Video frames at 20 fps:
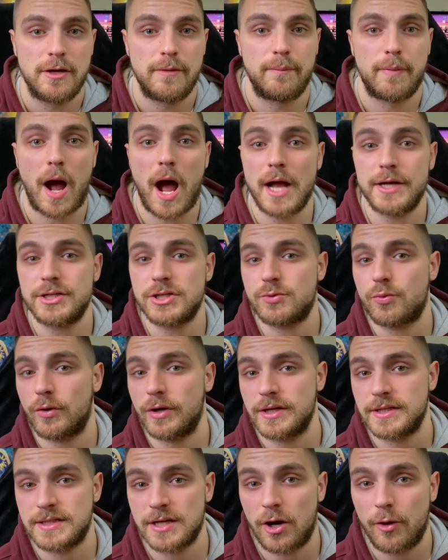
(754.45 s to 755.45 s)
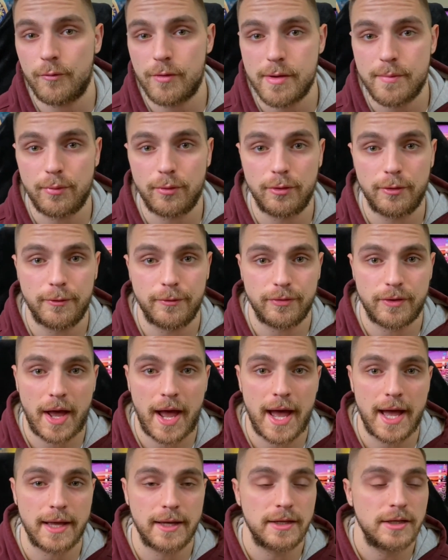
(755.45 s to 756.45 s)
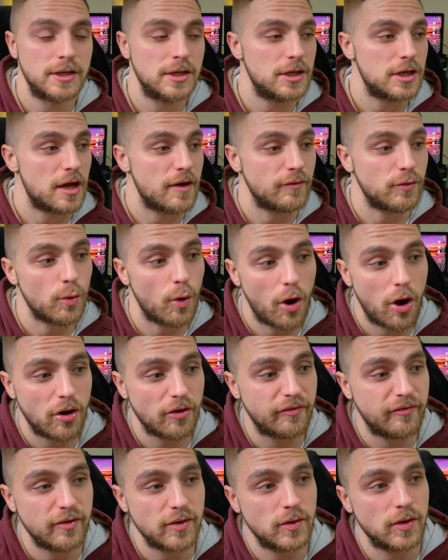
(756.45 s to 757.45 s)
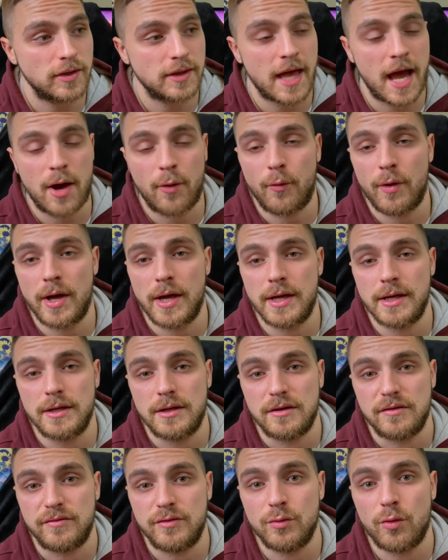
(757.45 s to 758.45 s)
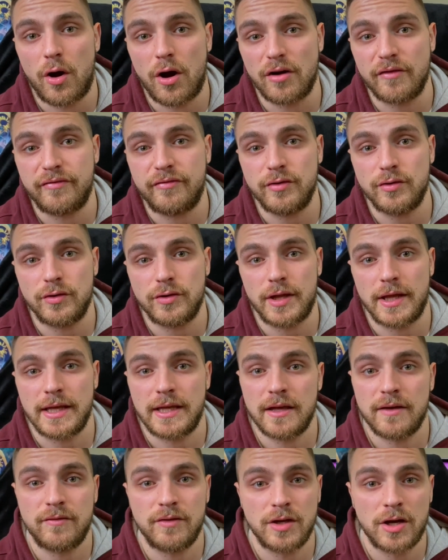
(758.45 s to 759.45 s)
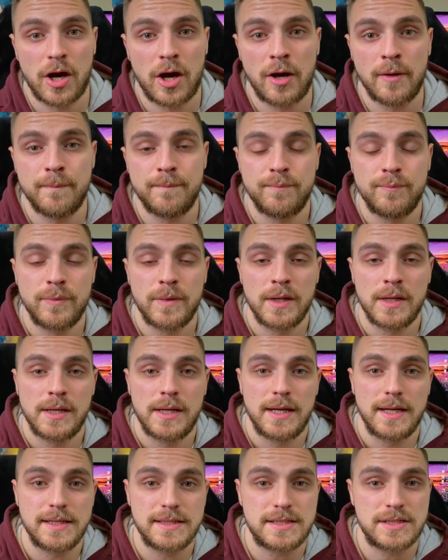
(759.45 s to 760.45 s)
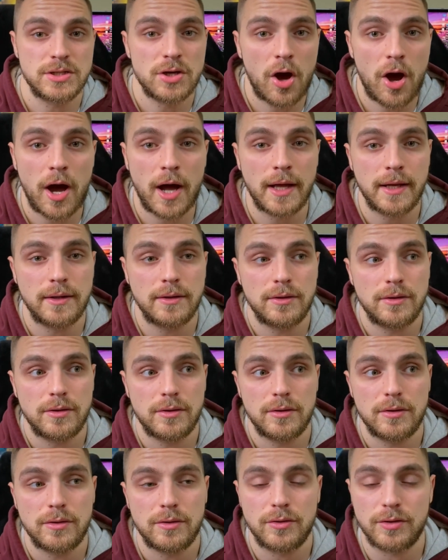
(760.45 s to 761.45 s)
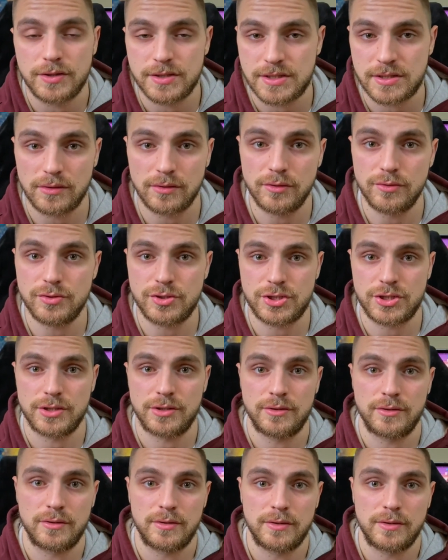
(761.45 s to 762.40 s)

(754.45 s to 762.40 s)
But I just want to tell people that if you are feeling that way, if you are feeling like giving up, it's not the solution.